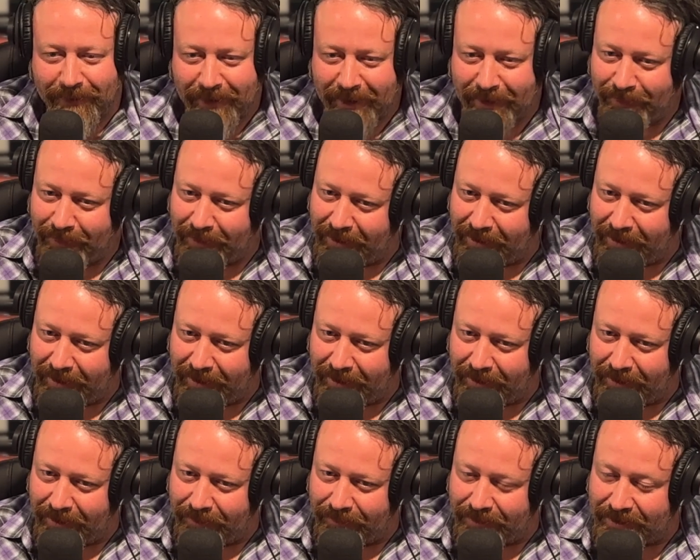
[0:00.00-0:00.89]
grandma,
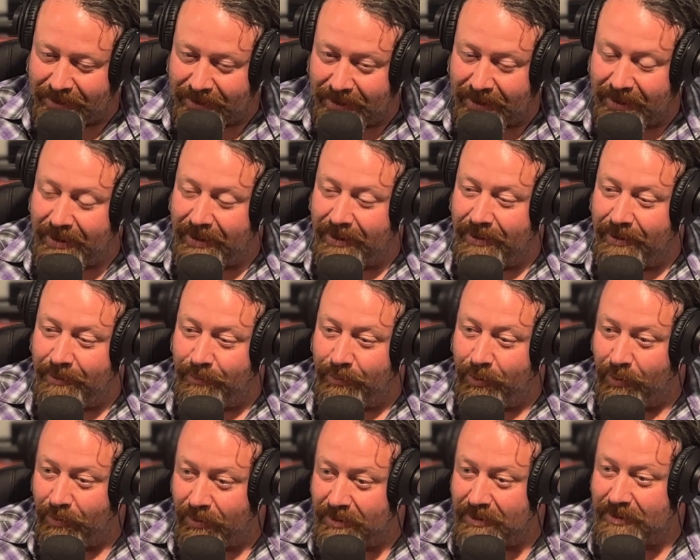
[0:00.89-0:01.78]
and obviously the
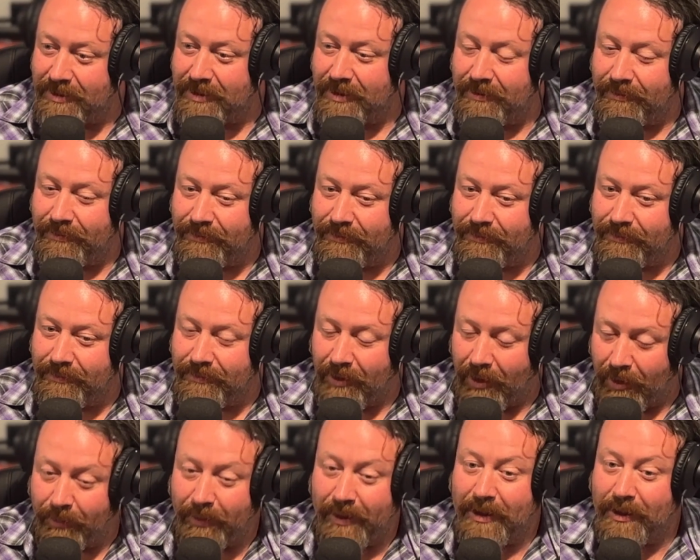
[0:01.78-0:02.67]
importance of
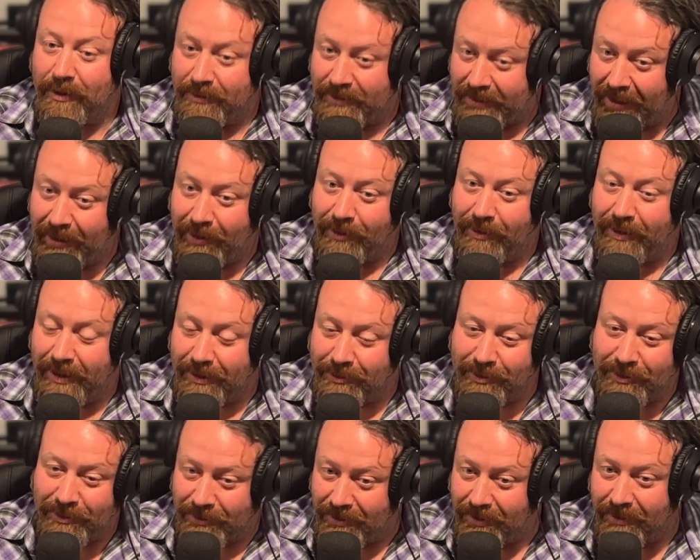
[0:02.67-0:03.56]
Heartbreak Hotel
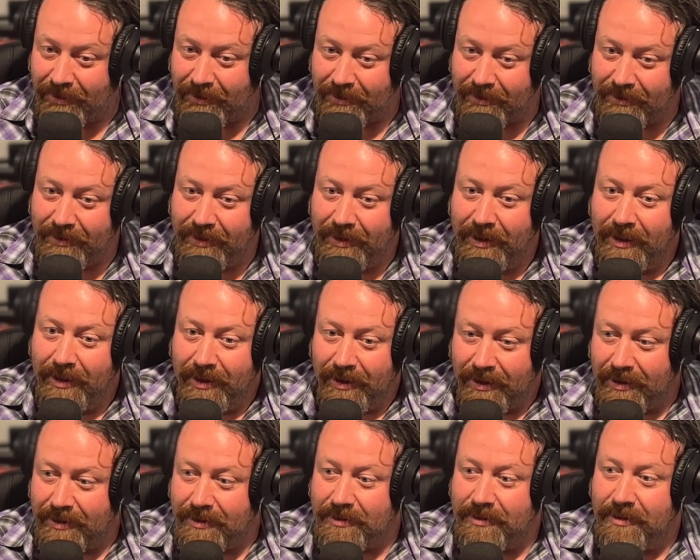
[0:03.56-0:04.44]
as a song,
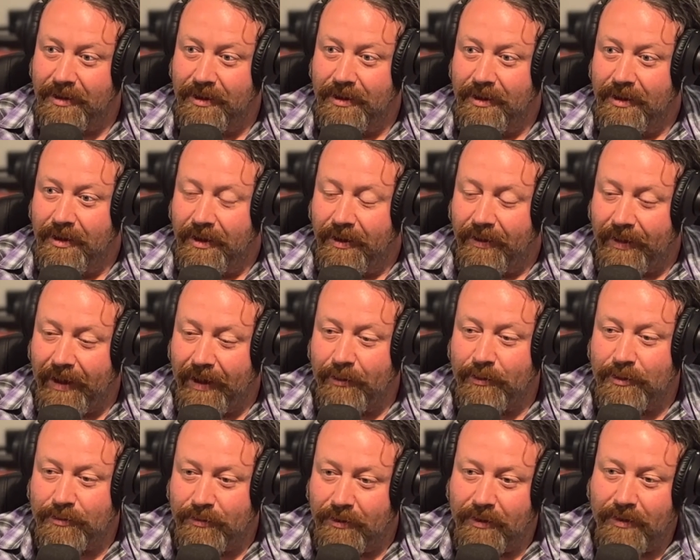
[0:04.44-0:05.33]
because
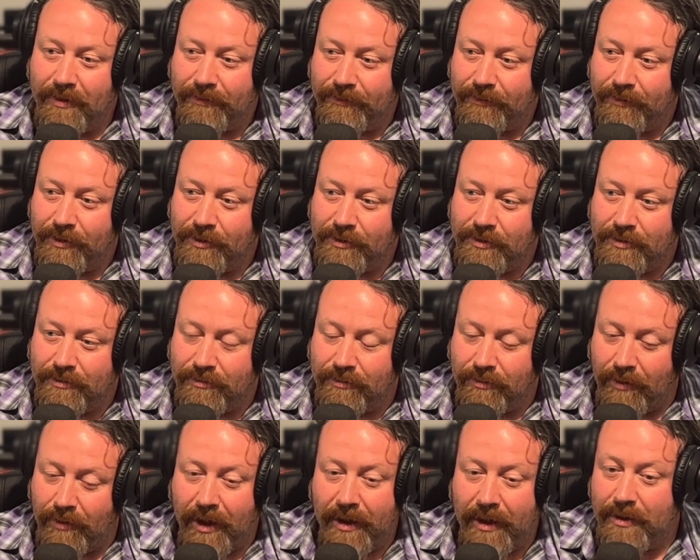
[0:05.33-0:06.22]
that was one of the first
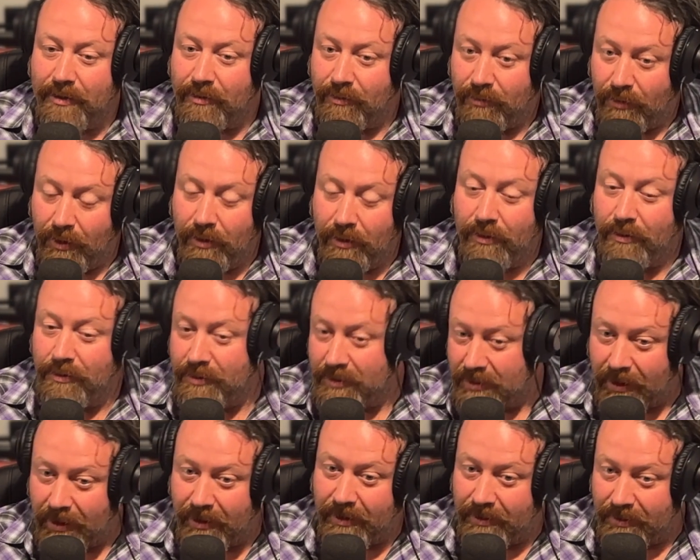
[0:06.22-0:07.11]
rock and roll
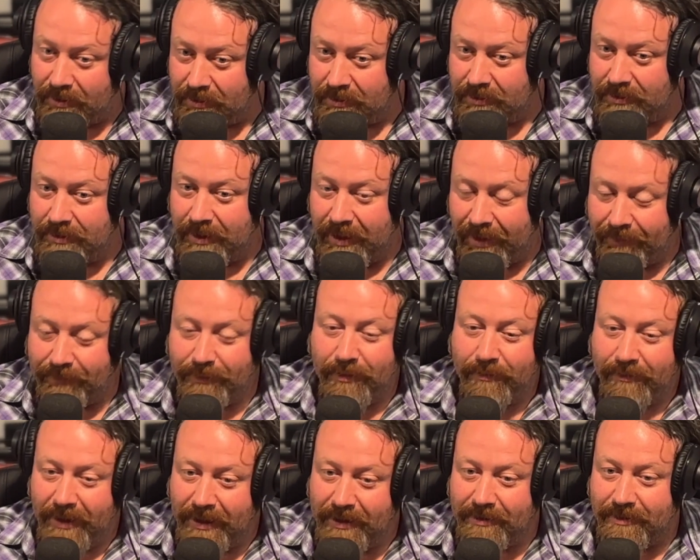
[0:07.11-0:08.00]
songs ever
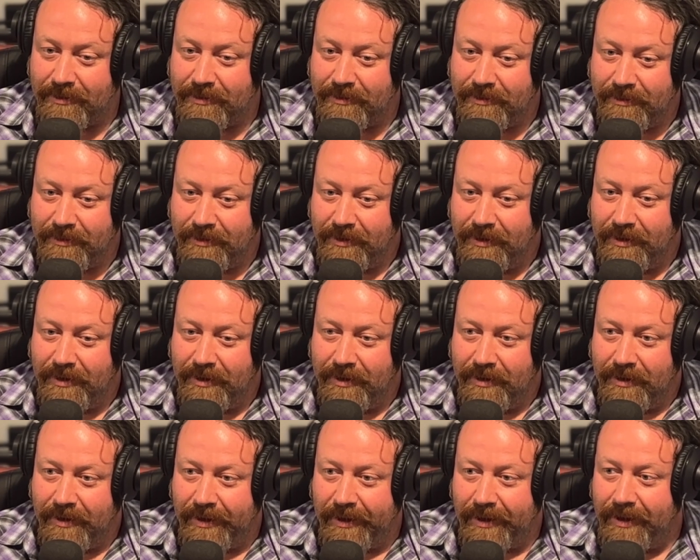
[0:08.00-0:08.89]
written.
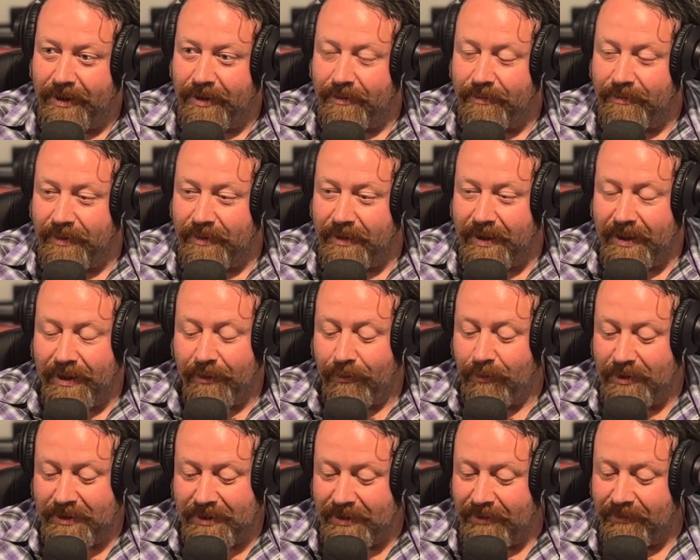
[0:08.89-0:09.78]
It
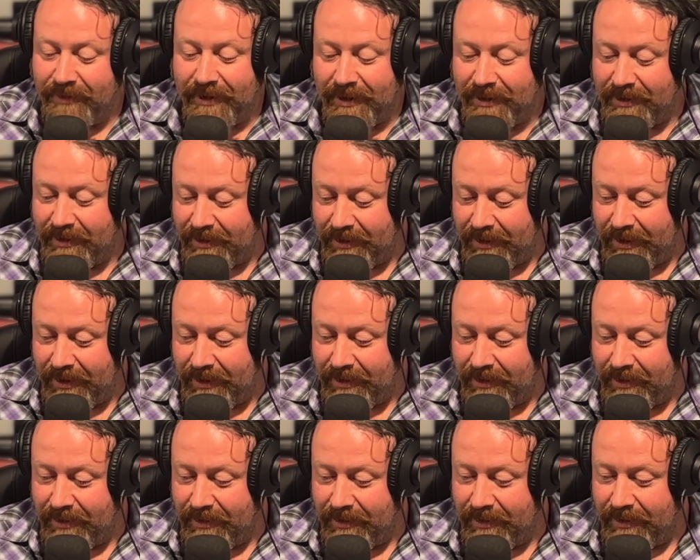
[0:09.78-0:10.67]
wasn't even
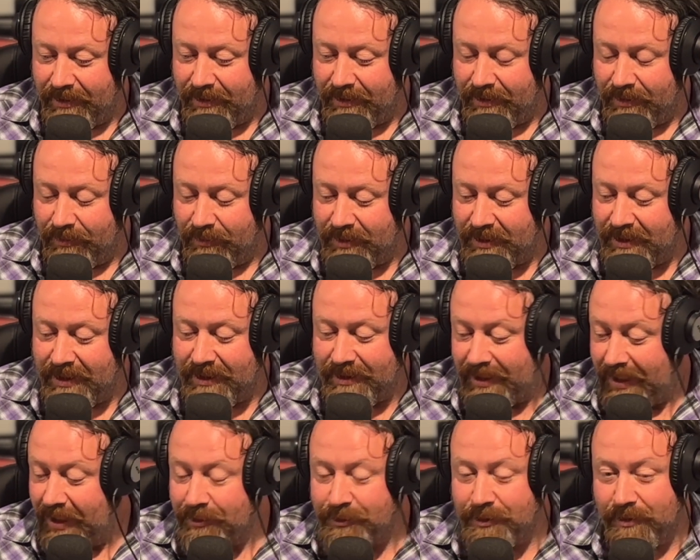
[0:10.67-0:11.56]
there wasn't
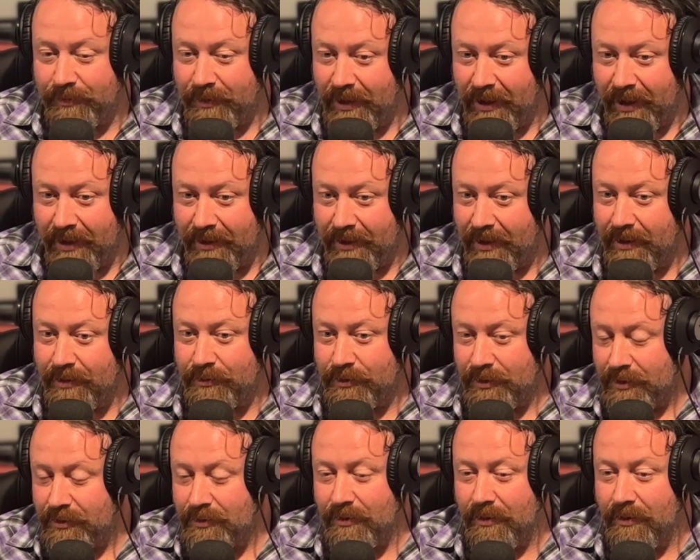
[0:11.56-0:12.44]
intention behind that. It was
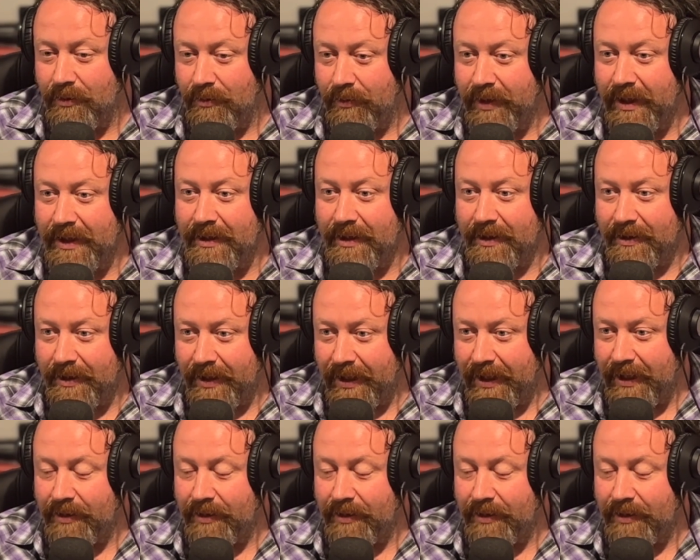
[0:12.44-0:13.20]
just sort of the way that they